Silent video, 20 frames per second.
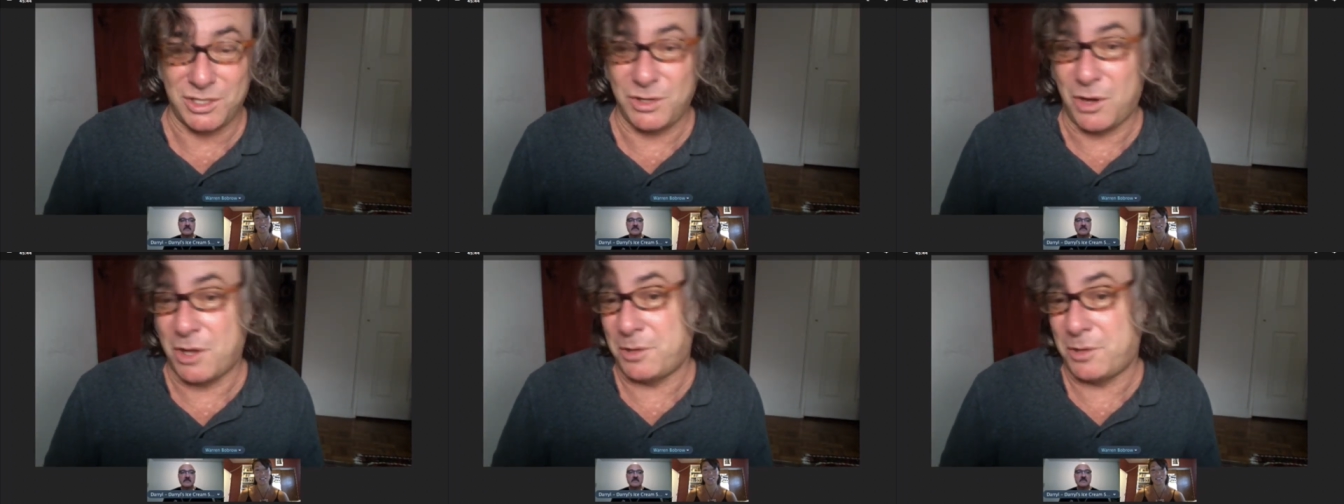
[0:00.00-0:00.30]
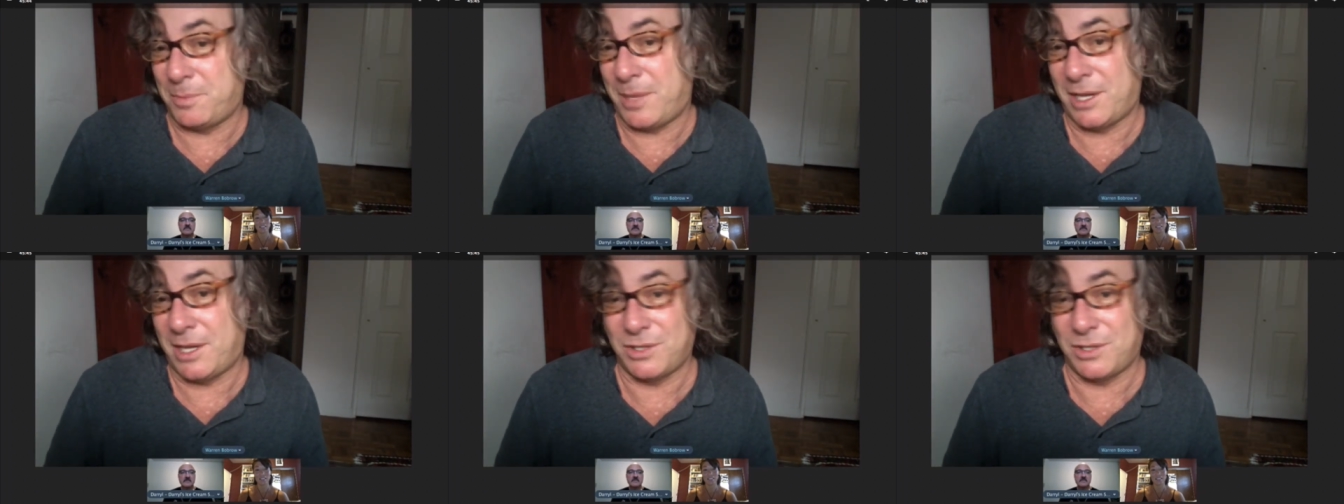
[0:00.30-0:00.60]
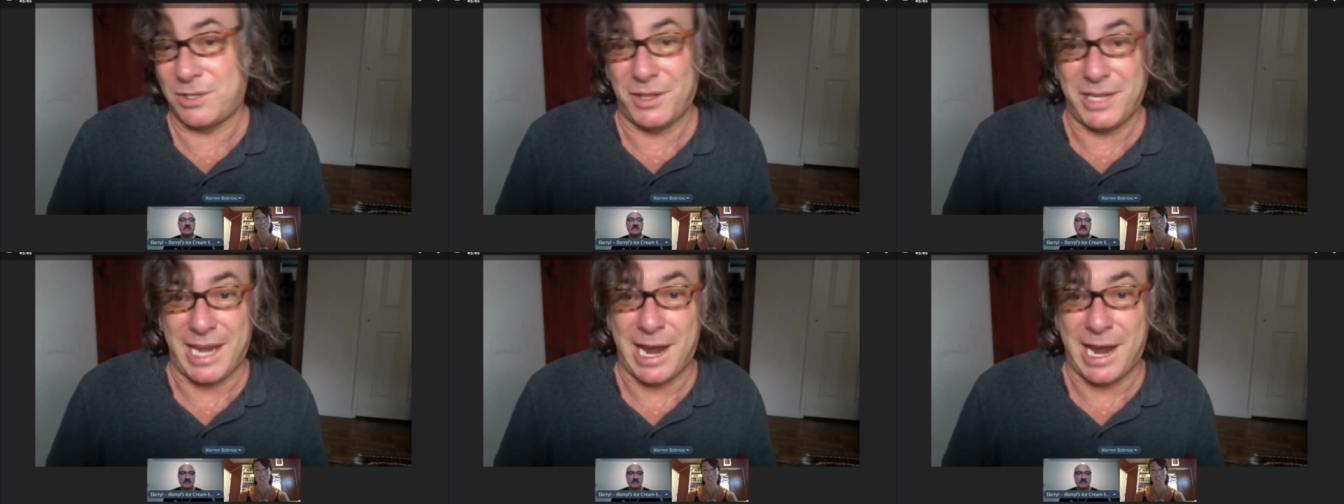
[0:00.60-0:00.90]
It all depends
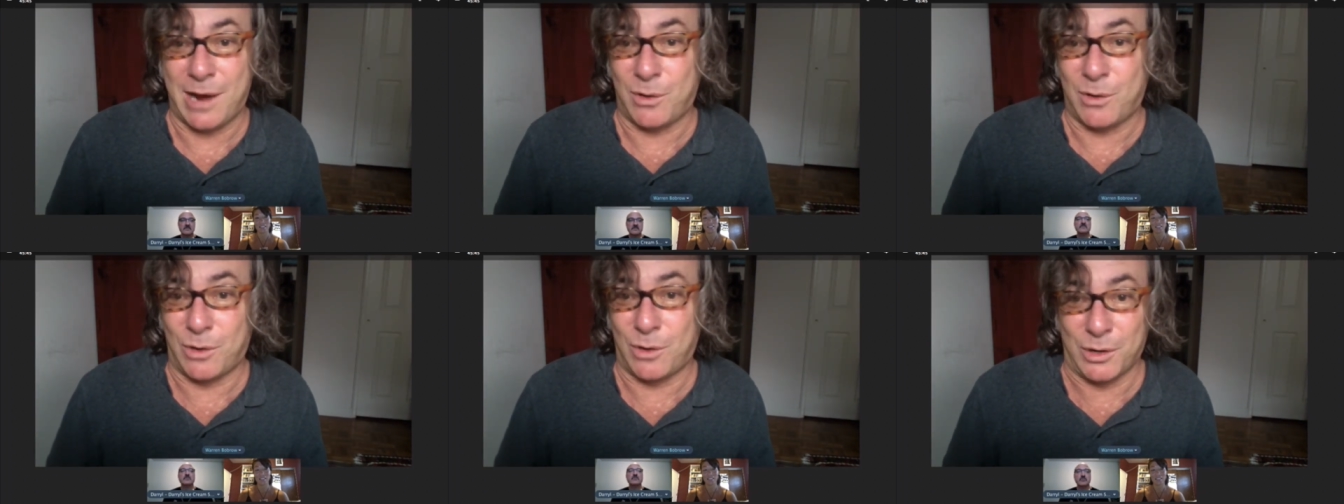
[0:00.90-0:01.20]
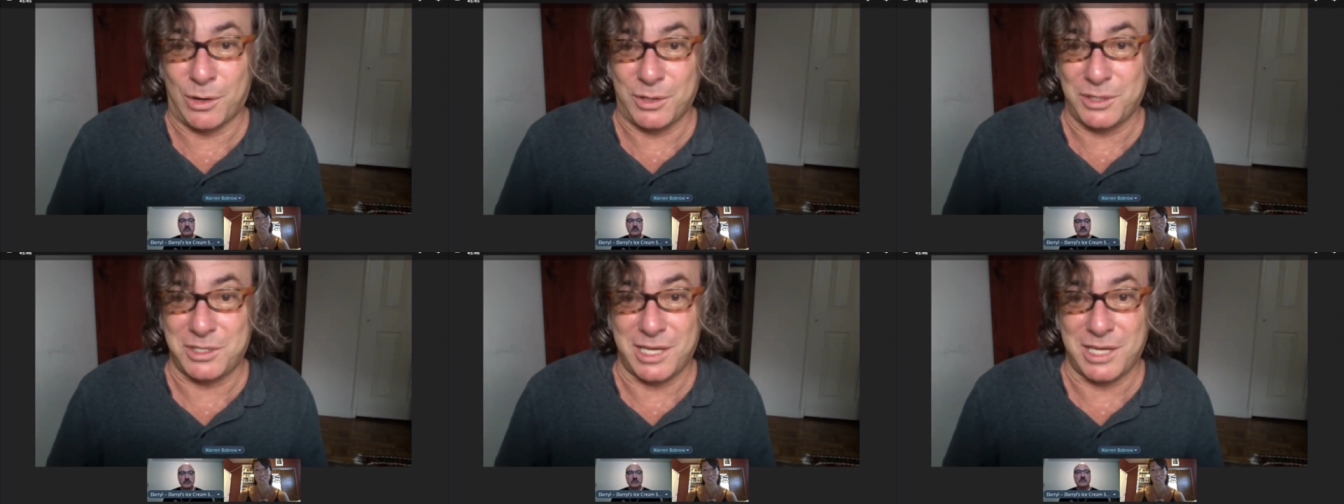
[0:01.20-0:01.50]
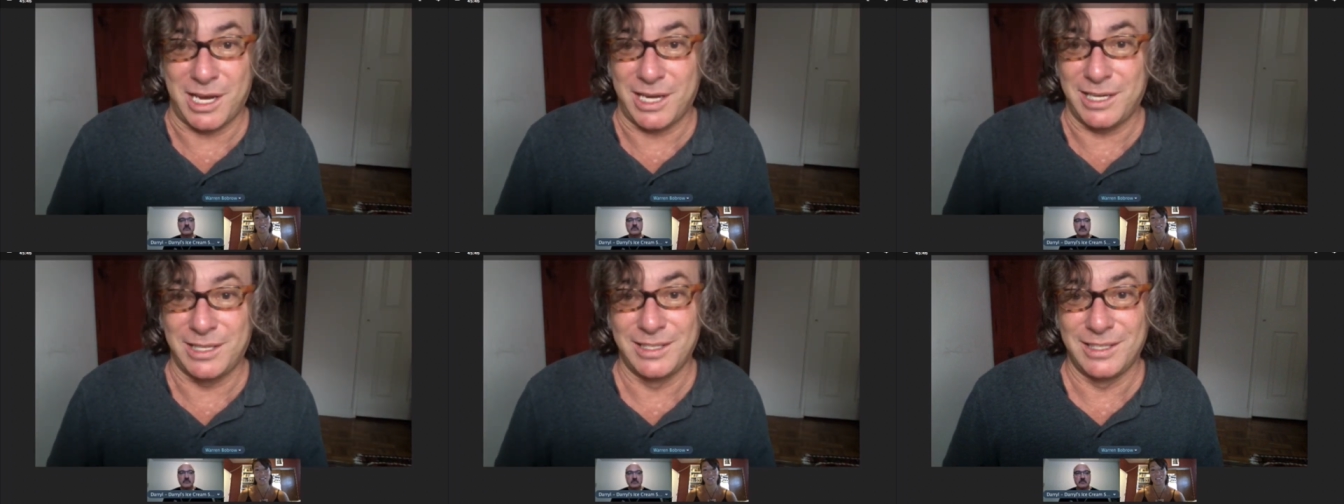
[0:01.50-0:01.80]
on the hour of the
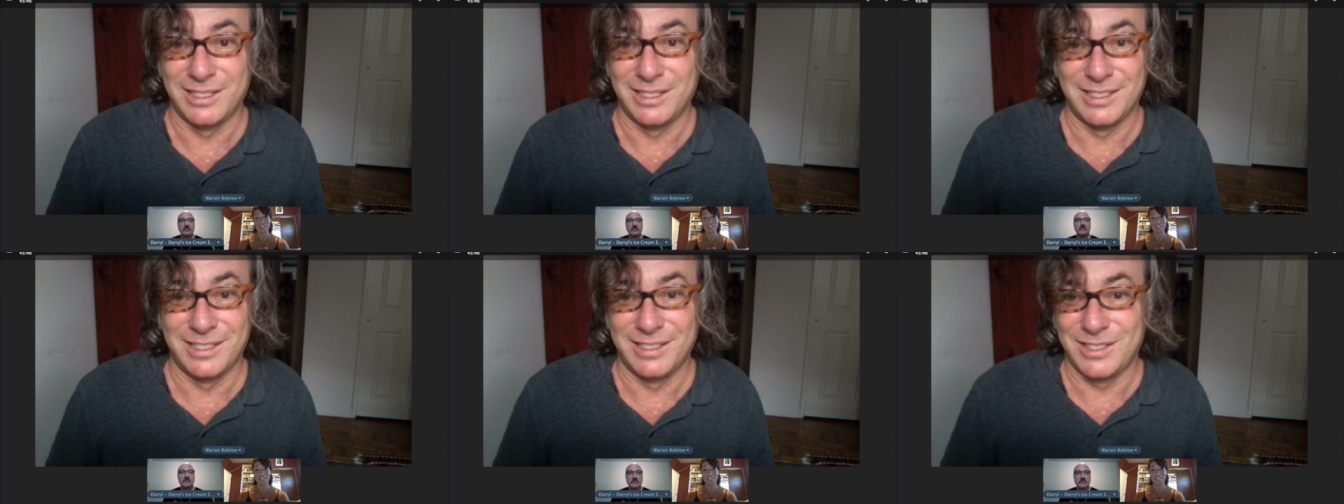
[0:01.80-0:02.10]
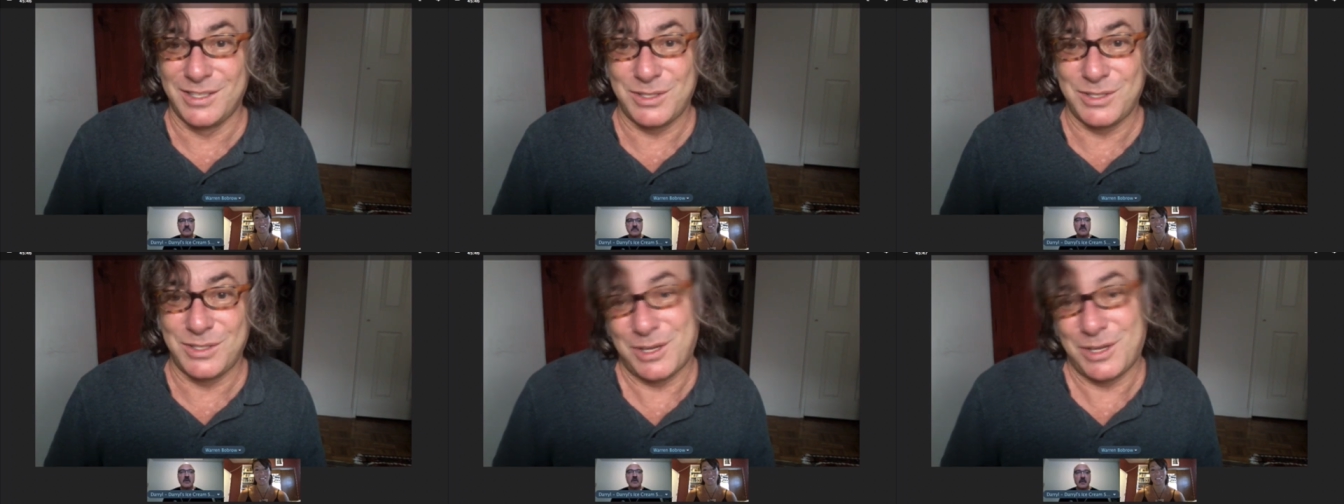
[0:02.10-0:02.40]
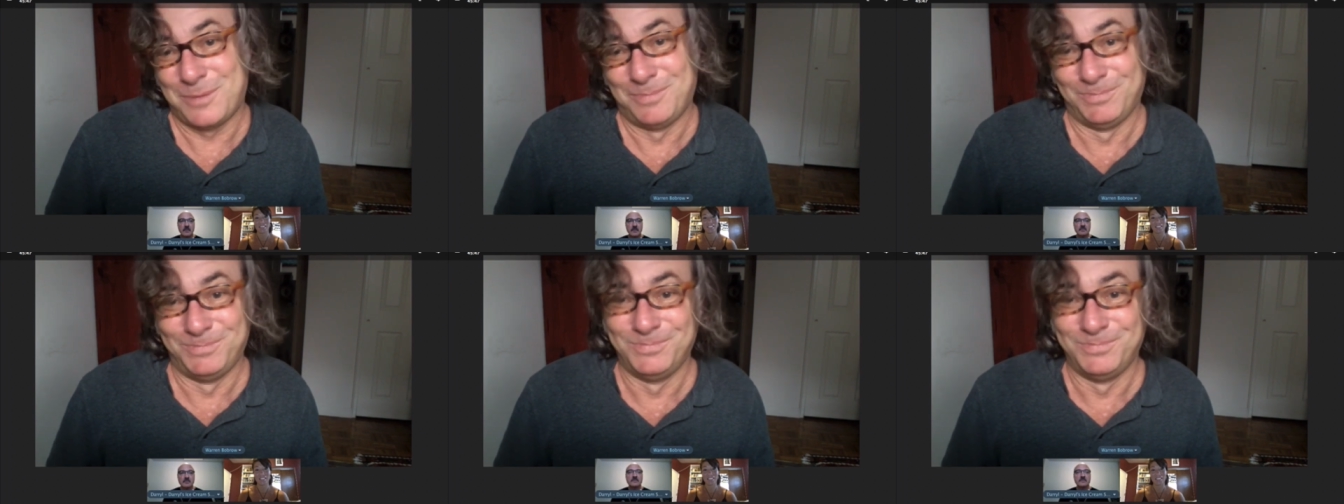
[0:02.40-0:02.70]
day. So,